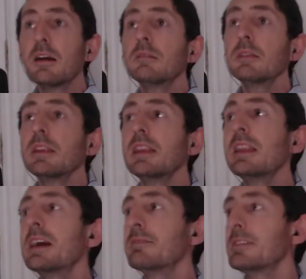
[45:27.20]
only
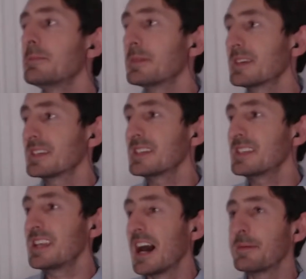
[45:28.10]
love you because
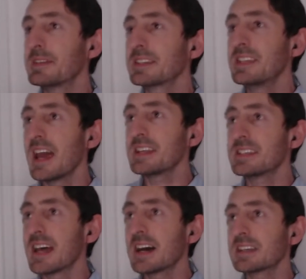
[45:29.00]
time dictates
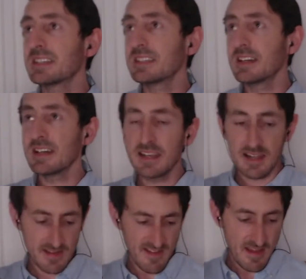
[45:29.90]
I should.
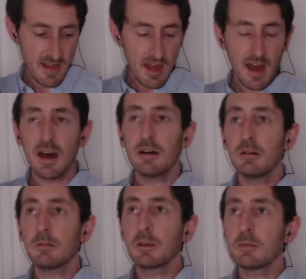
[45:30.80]
I
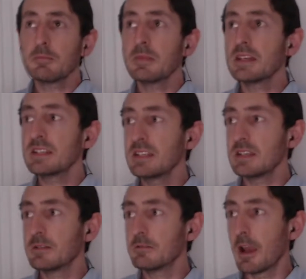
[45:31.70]
only miss
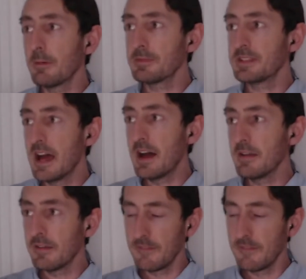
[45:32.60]
you when I'm down.